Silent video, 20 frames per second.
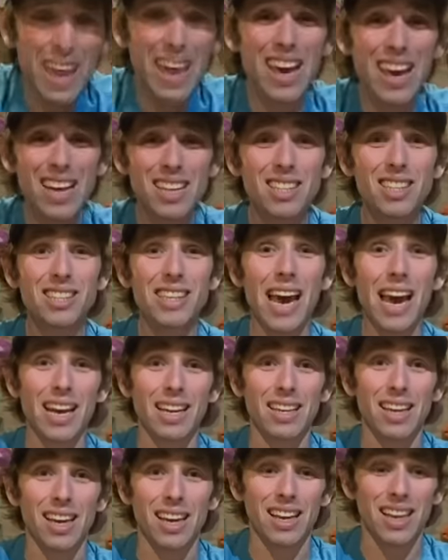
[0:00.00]
it is a
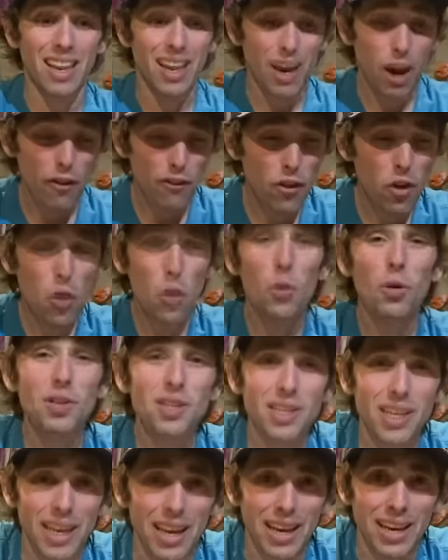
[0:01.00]
technique. Of
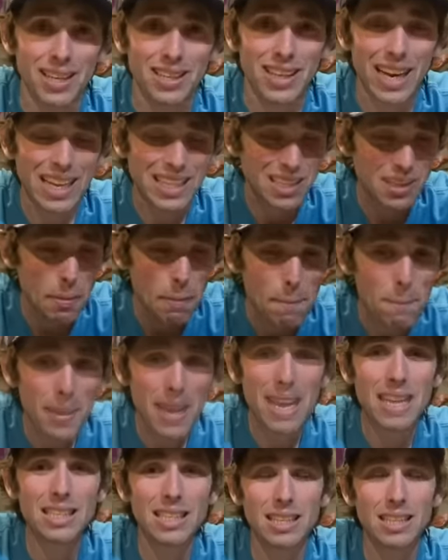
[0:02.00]
course it is. It's an
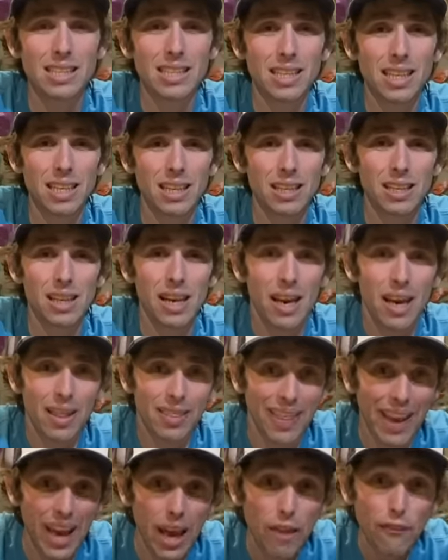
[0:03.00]
amazing skill
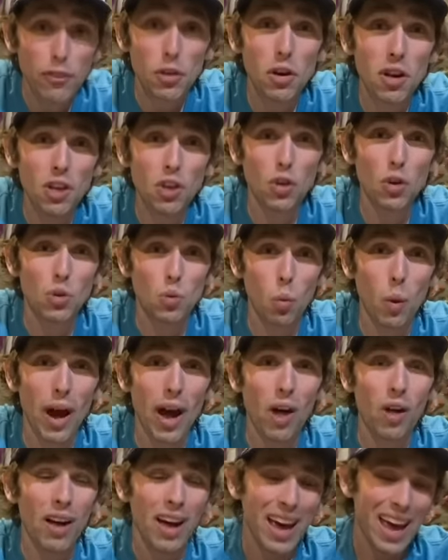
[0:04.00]
that if you can use
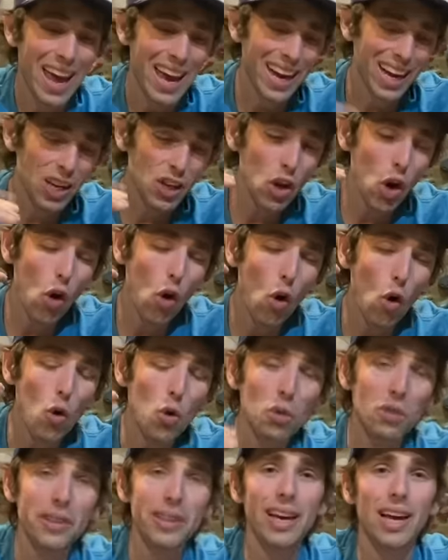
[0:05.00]
well, it can not
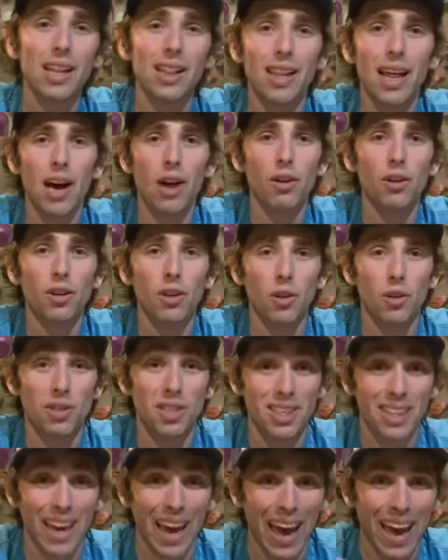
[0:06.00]
only allow you
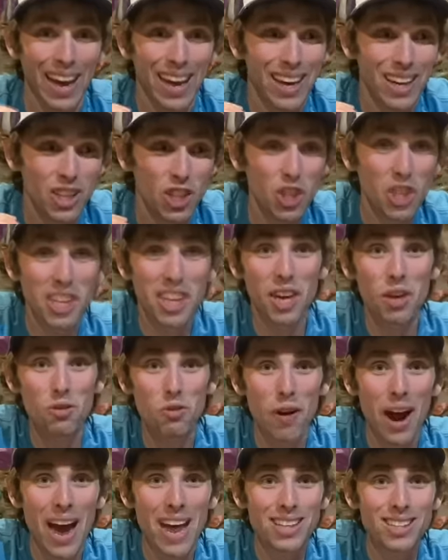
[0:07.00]
to get cheeky
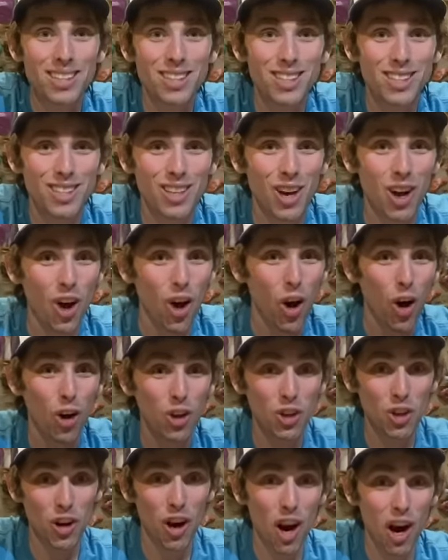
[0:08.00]
rests
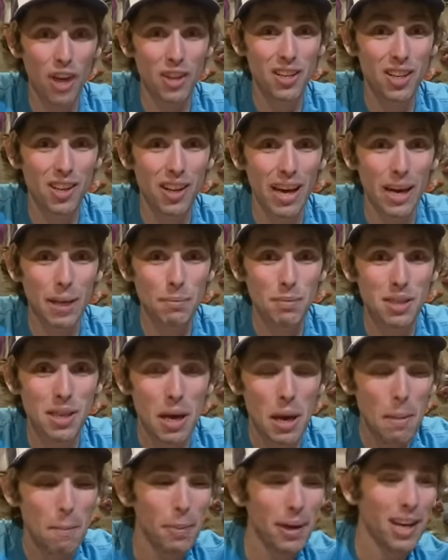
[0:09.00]
on your hard climbs,
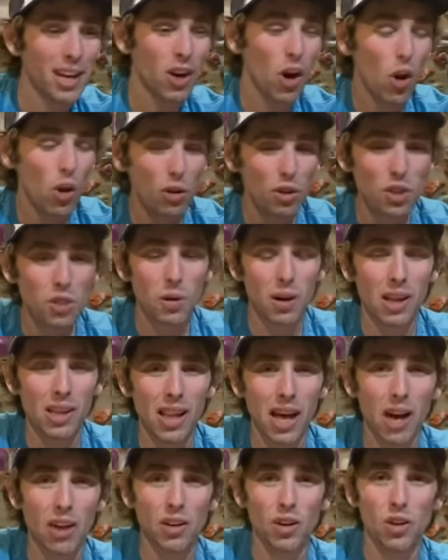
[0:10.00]
but can also
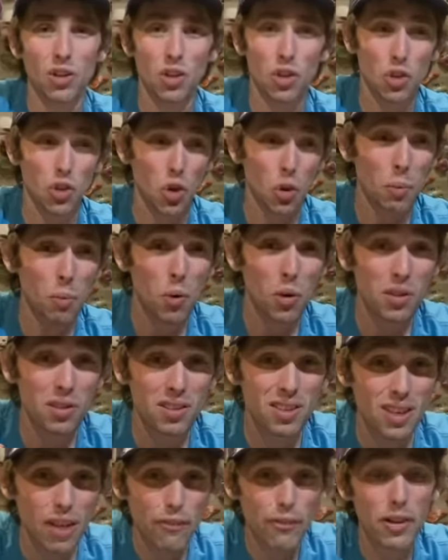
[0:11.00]
allow you to do more
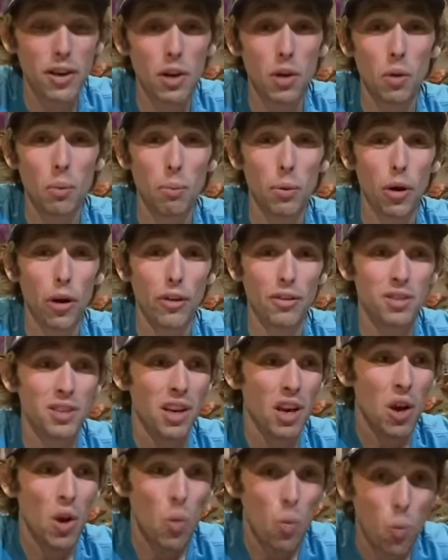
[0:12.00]
difficult moves
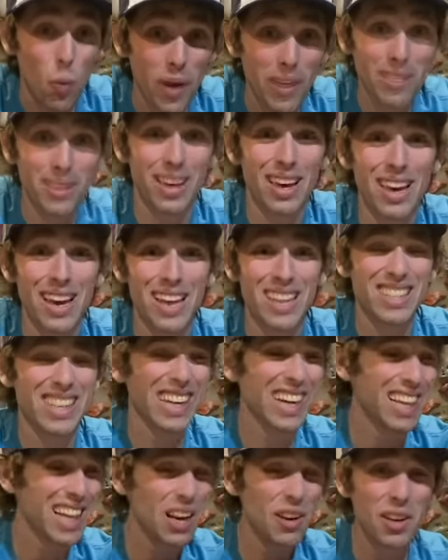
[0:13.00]
with ease
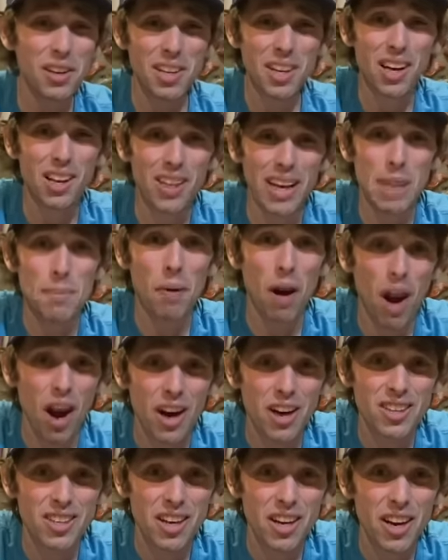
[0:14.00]
and allow you to climb
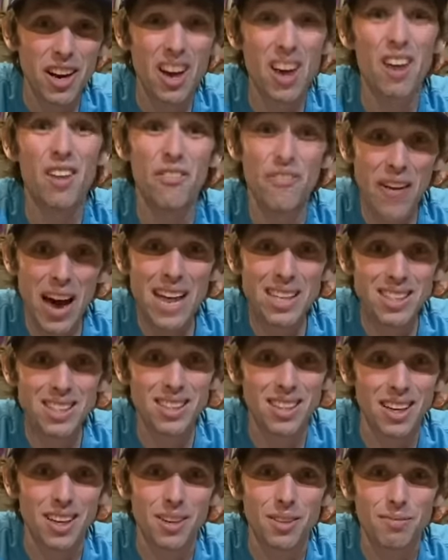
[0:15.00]
harder,
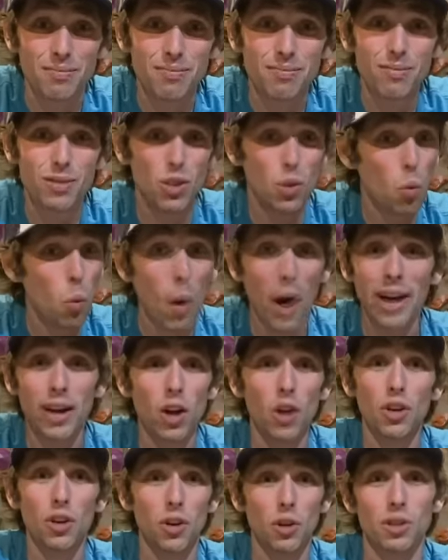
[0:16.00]
faster. So why
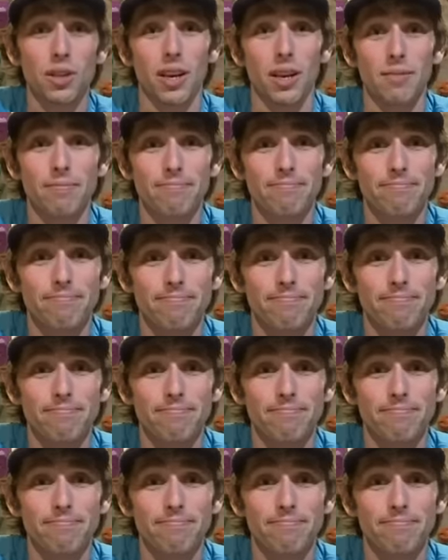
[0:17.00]
not use it?